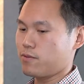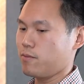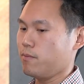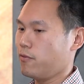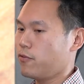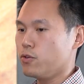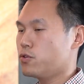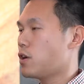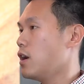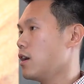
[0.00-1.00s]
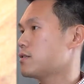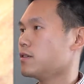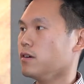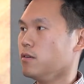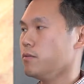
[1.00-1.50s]
from food trucks
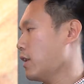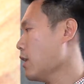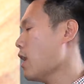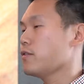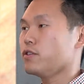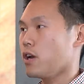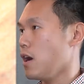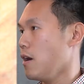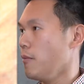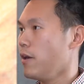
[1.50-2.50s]
to opening a coffee shop.